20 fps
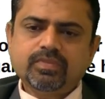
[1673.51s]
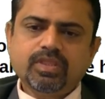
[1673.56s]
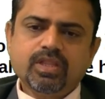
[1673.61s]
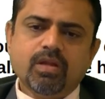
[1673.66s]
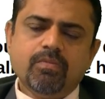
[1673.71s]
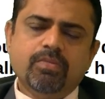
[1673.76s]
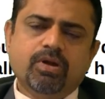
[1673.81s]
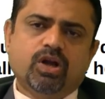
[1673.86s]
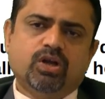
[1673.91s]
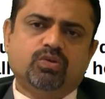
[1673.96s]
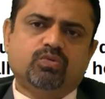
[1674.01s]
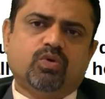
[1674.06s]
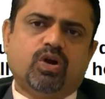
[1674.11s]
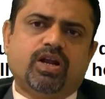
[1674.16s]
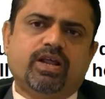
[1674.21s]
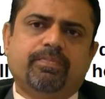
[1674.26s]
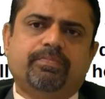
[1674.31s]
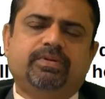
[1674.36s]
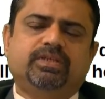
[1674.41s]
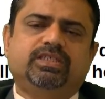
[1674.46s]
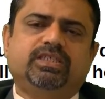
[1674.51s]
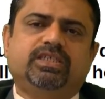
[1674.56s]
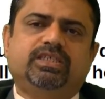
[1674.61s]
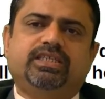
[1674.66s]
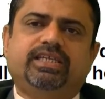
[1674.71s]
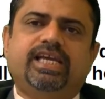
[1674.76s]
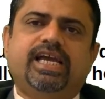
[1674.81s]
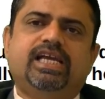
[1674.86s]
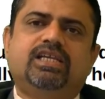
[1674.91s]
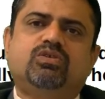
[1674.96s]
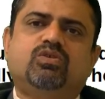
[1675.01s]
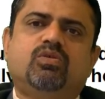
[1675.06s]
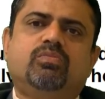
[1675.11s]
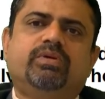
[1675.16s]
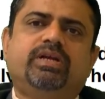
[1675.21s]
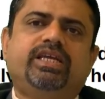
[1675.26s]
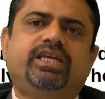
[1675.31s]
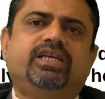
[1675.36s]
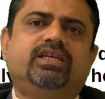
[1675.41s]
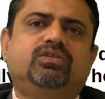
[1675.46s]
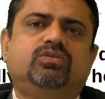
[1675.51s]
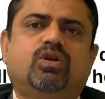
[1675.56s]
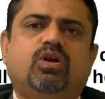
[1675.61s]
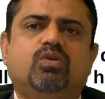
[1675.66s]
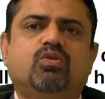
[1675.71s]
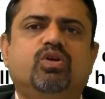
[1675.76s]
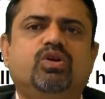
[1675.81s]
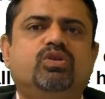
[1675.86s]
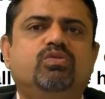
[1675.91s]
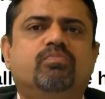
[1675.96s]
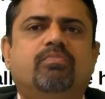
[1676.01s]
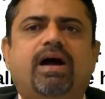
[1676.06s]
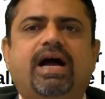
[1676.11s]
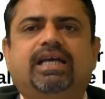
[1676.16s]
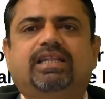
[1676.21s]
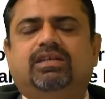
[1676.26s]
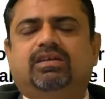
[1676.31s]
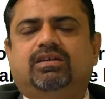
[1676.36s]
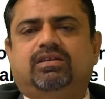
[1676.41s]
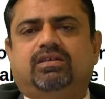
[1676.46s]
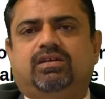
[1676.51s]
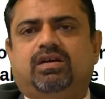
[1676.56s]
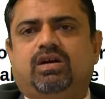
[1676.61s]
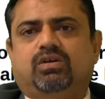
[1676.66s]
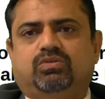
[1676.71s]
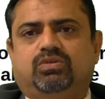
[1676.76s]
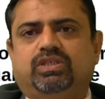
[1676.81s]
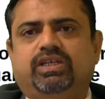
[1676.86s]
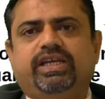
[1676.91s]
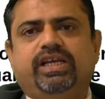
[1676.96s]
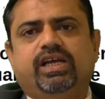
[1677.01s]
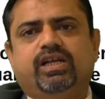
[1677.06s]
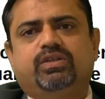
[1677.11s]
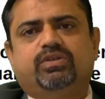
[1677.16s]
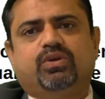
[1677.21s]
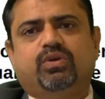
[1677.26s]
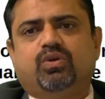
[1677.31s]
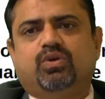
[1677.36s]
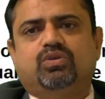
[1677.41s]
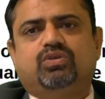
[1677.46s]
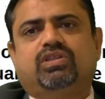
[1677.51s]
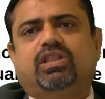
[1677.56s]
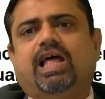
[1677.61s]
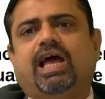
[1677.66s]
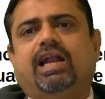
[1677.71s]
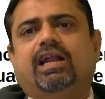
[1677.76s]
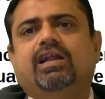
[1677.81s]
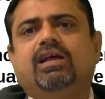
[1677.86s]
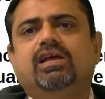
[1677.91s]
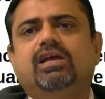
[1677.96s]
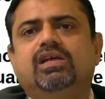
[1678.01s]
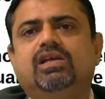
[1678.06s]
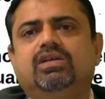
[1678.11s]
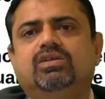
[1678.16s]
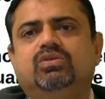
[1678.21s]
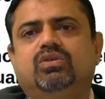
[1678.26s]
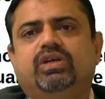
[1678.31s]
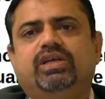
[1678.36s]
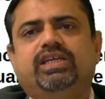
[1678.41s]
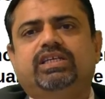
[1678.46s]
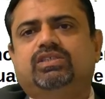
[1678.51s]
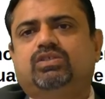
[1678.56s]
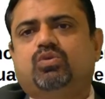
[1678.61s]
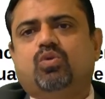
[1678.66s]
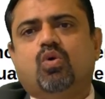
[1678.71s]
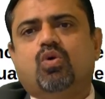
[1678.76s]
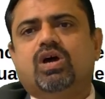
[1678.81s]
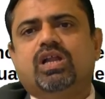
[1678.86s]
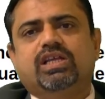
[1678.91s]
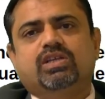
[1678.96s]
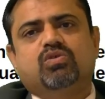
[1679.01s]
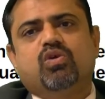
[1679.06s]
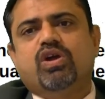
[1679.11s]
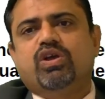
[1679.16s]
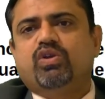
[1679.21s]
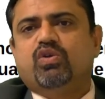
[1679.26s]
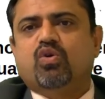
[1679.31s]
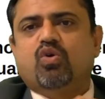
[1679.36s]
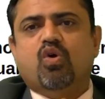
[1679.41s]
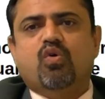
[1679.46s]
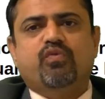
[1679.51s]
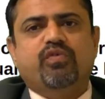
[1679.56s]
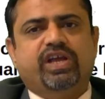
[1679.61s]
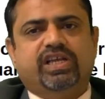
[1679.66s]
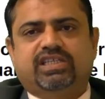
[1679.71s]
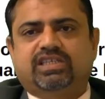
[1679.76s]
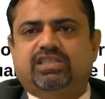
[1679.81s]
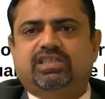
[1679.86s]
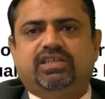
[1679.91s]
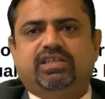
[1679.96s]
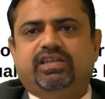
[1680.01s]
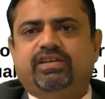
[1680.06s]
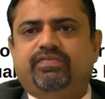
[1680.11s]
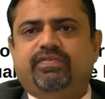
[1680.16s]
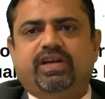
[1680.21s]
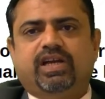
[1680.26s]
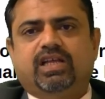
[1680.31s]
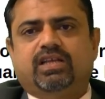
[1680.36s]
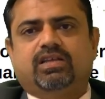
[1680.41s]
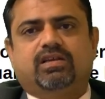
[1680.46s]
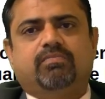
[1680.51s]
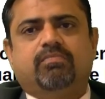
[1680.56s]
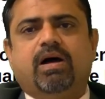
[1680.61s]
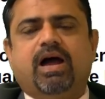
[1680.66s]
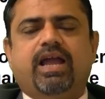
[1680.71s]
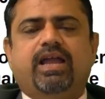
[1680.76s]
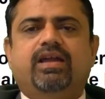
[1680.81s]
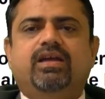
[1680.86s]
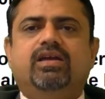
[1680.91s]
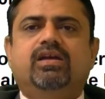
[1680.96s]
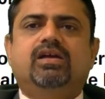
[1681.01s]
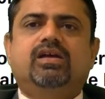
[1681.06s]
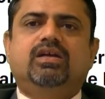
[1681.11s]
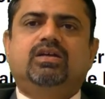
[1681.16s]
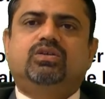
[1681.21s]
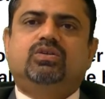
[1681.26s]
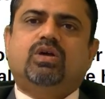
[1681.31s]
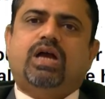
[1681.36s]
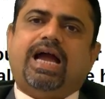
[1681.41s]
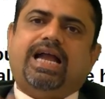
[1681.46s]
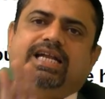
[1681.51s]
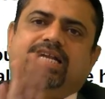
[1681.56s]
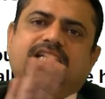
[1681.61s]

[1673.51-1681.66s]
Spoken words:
Because what happens is, he has no money, he is not going to buy the house. He also knows that. So his token is going to go waste if he doesn't buy. So at